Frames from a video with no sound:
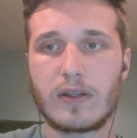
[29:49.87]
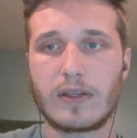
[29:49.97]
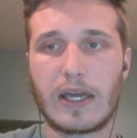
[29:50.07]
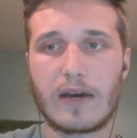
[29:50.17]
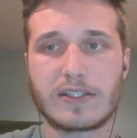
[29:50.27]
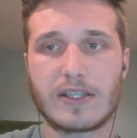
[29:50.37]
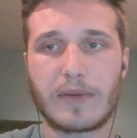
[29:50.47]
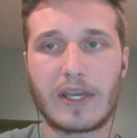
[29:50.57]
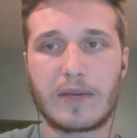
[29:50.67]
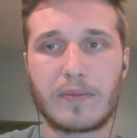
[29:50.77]
Now it's
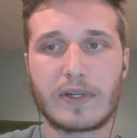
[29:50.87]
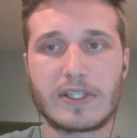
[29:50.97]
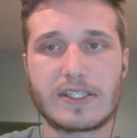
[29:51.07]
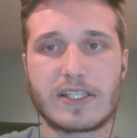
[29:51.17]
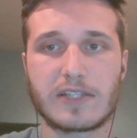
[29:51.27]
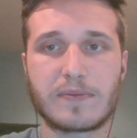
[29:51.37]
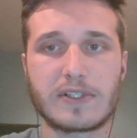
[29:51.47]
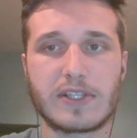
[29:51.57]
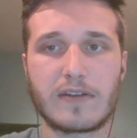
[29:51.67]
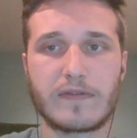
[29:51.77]
up
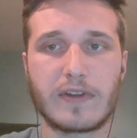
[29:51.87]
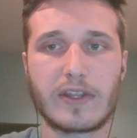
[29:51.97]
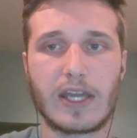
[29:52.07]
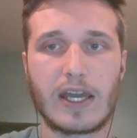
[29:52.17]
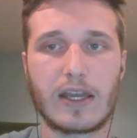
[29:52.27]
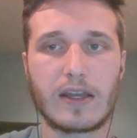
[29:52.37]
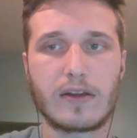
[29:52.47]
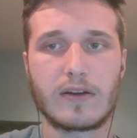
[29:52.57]
8.6% for the day.